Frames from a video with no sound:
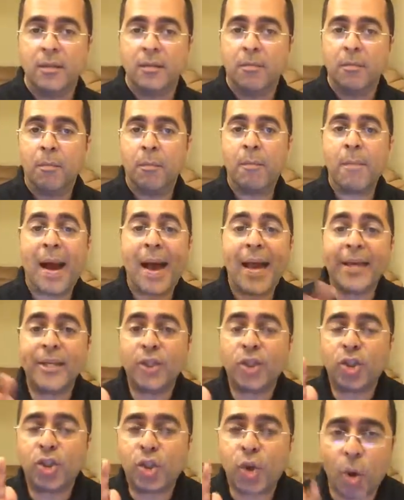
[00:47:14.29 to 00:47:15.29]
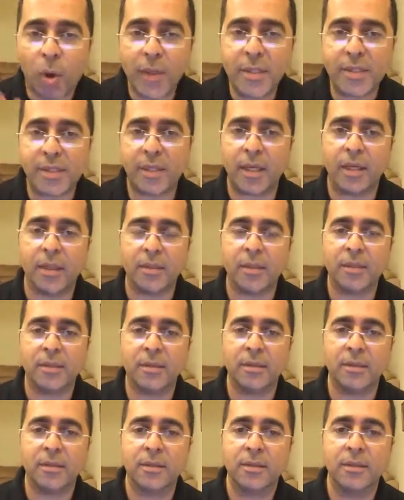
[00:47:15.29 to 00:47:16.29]
My
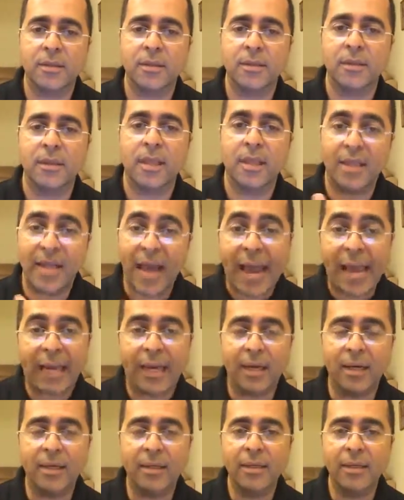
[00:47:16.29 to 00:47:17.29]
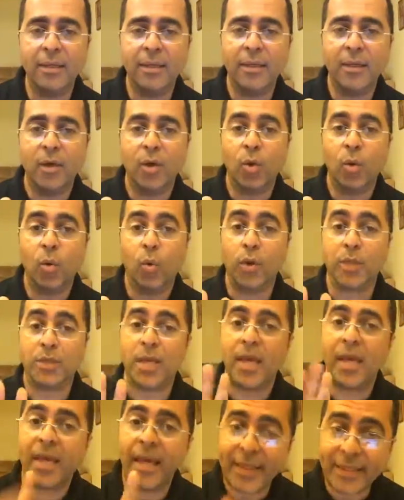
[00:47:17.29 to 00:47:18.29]
choices then was
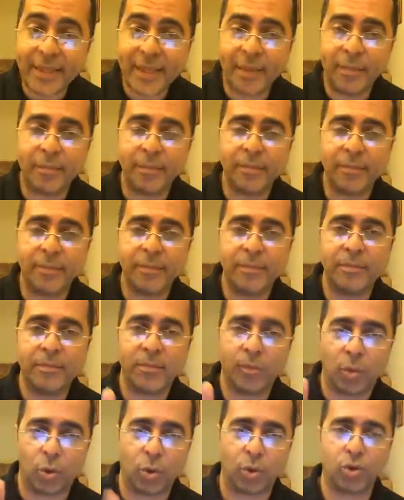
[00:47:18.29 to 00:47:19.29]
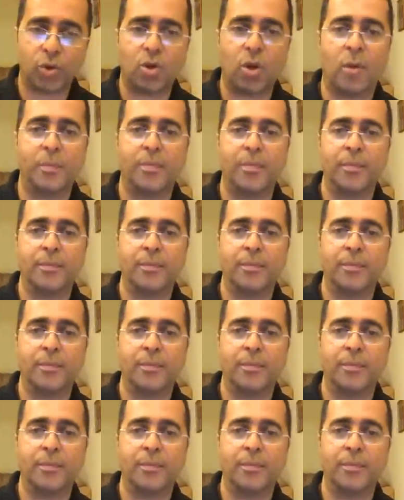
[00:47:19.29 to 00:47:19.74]
hit him or stop.